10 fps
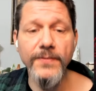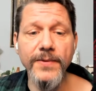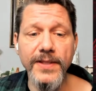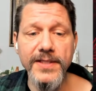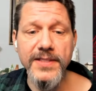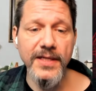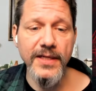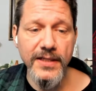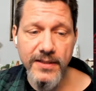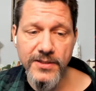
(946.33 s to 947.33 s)
Release
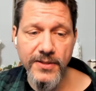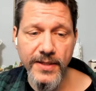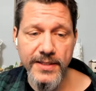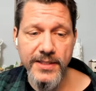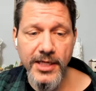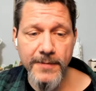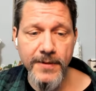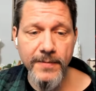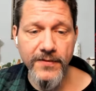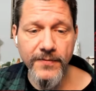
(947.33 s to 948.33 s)
any constraints
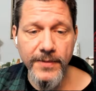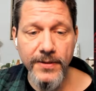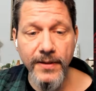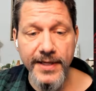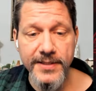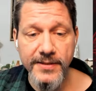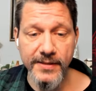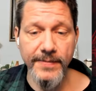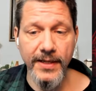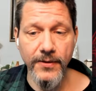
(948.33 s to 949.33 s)
keeping me from utilizing
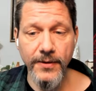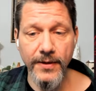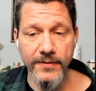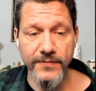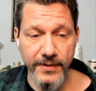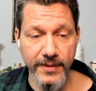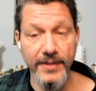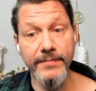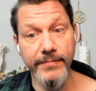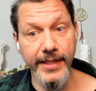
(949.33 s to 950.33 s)
the power of
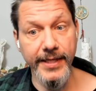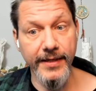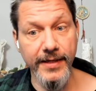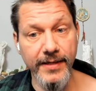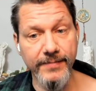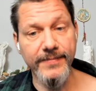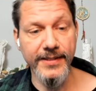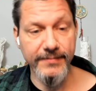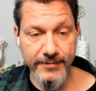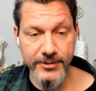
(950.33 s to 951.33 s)
planet name,
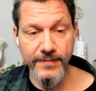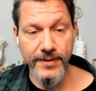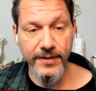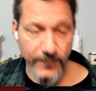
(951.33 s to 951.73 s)
like Jupiter.